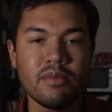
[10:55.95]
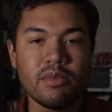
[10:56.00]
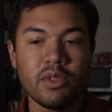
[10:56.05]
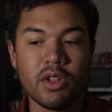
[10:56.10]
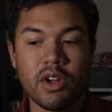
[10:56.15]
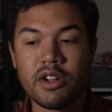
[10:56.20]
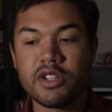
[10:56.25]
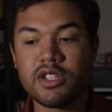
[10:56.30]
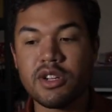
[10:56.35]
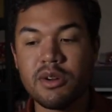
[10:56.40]

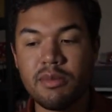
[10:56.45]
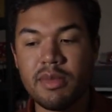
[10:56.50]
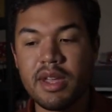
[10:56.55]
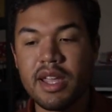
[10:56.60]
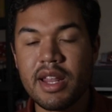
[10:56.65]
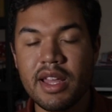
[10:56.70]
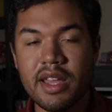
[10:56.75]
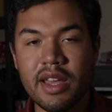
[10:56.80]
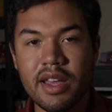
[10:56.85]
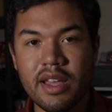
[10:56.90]
larger
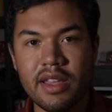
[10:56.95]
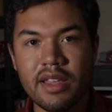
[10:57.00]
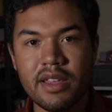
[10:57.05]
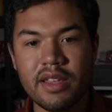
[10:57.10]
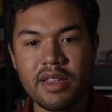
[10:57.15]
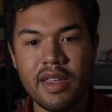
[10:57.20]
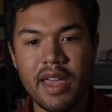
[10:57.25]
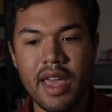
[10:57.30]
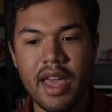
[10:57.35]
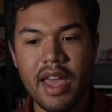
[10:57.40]
media,
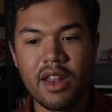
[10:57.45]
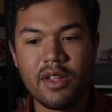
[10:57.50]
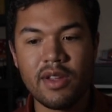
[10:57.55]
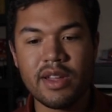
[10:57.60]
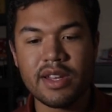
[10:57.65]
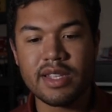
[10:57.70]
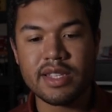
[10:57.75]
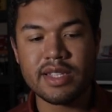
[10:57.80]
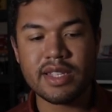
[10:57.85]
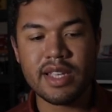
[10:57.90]
and you
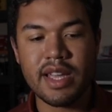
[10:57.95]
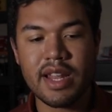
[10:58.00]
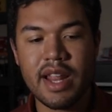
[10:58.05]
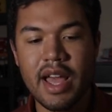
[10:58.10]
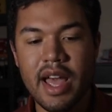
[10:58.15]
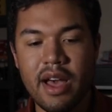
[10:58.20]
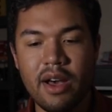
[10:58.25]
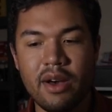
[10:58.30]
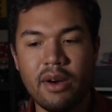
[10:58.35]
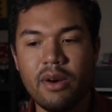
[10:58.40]
get to see it
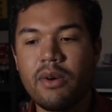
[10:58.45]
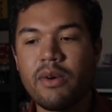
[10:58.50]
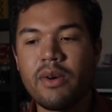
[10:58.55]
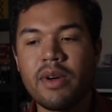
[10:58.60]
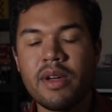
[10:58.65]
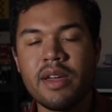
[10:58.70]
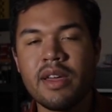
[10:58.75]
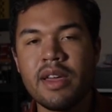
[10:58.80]
how,